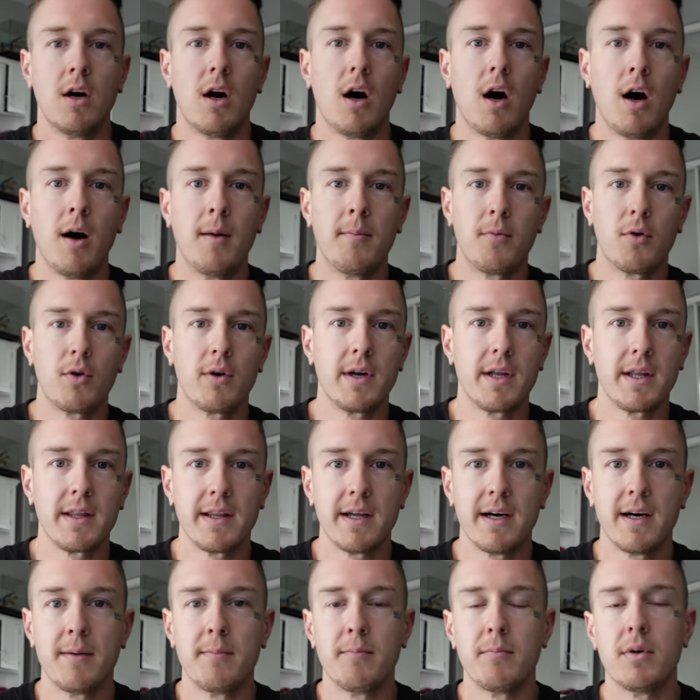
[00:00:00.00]
onboarding
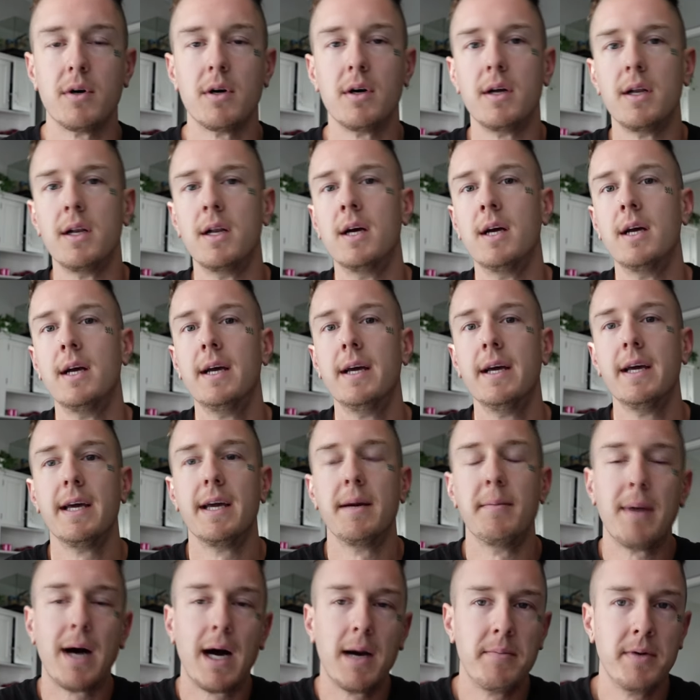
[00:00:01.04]
them, but
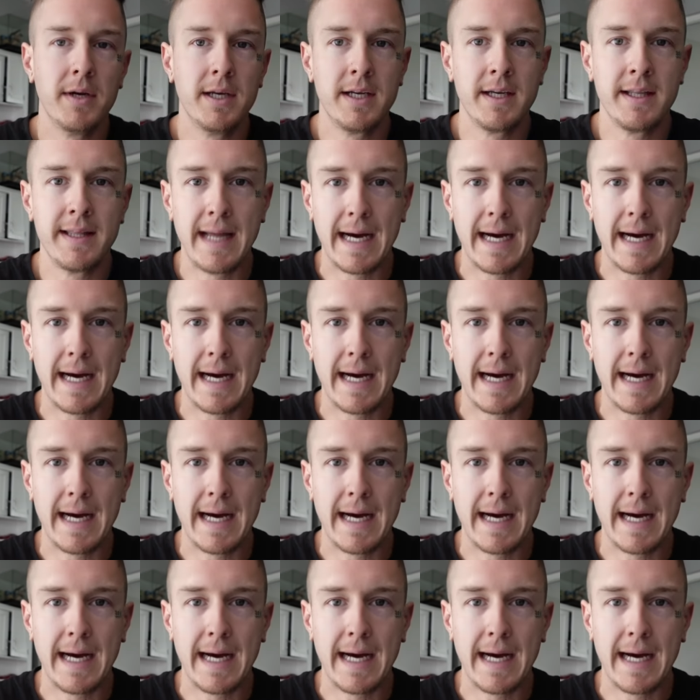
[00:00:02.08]
in my opinion,